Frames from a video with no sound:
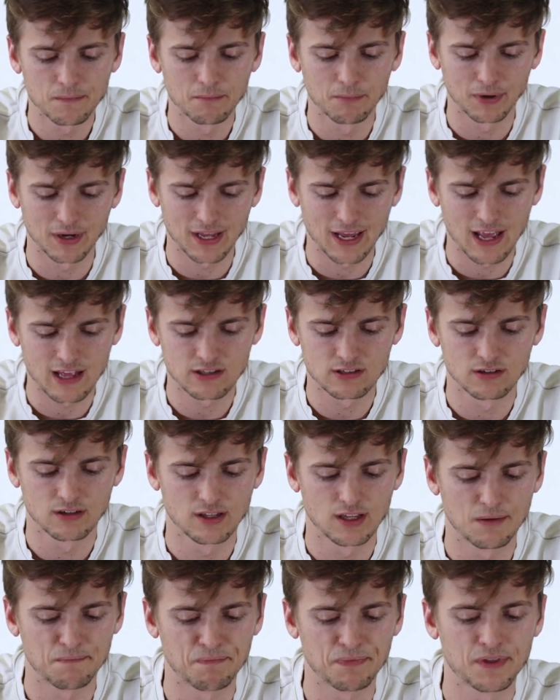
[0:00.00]
But he answered
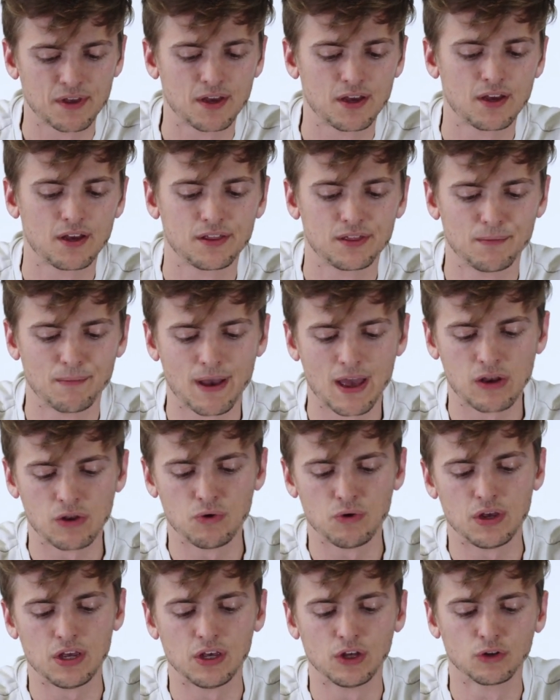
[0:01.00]
them, the man
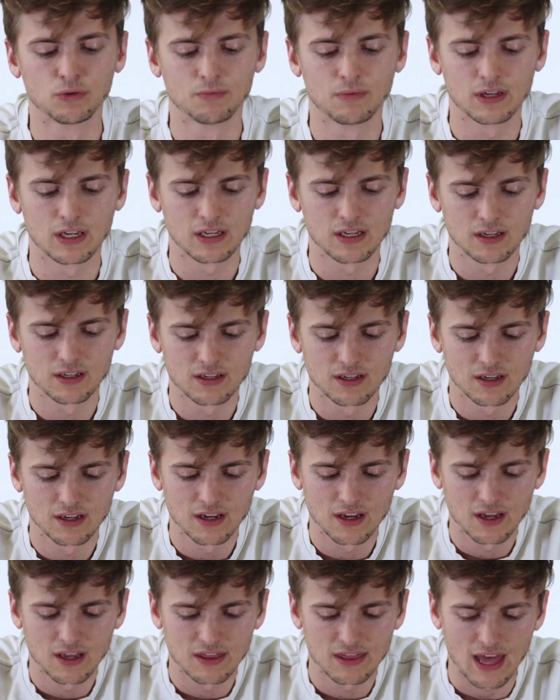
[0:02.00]
who healed me,
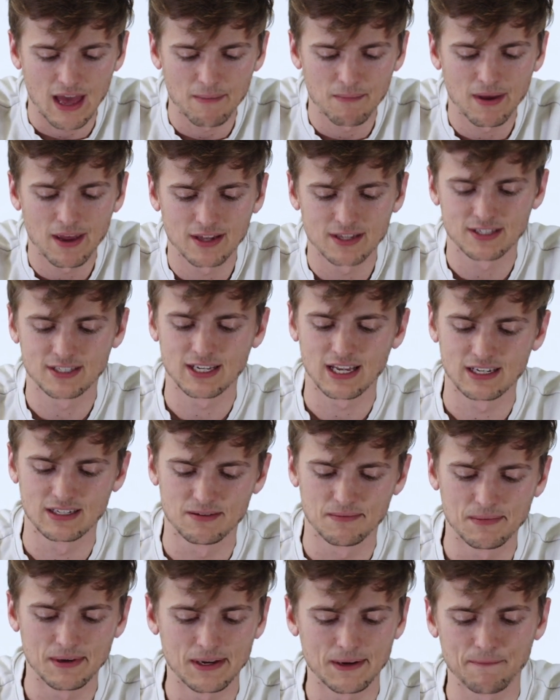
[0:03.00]
that man said
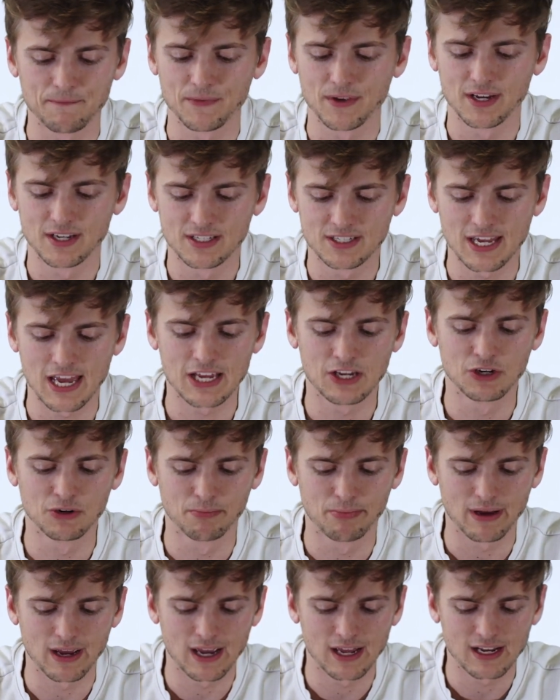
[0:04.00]
to me, take your
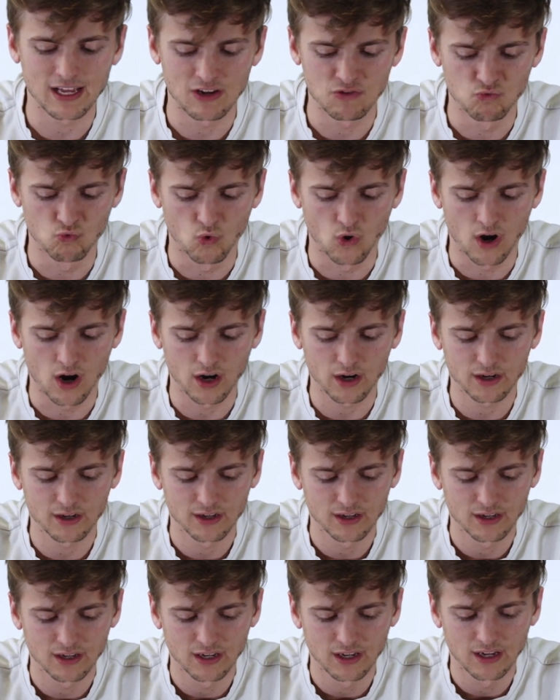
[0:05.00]
bed and walk.
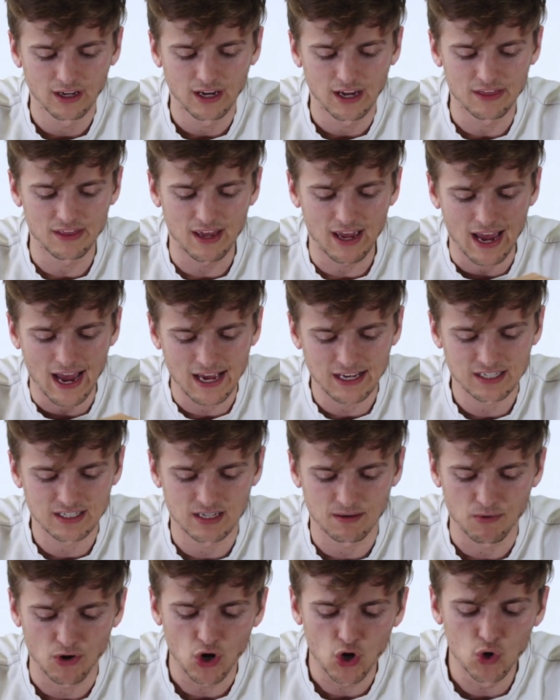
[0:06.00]
And they asked
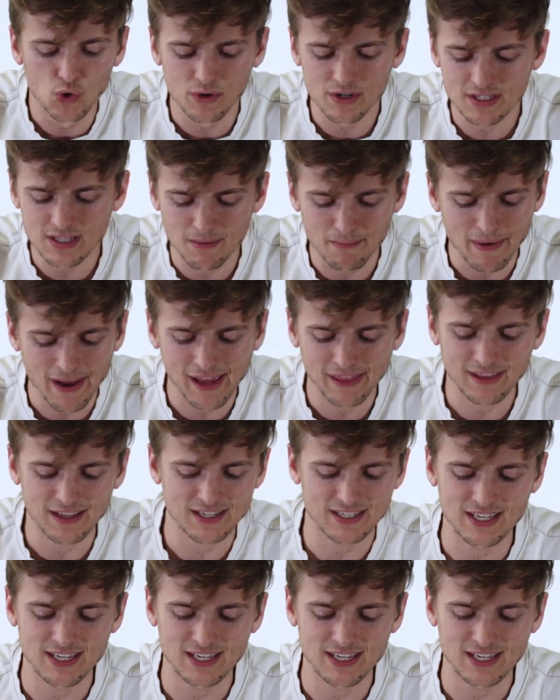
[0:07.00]
him, who is the man that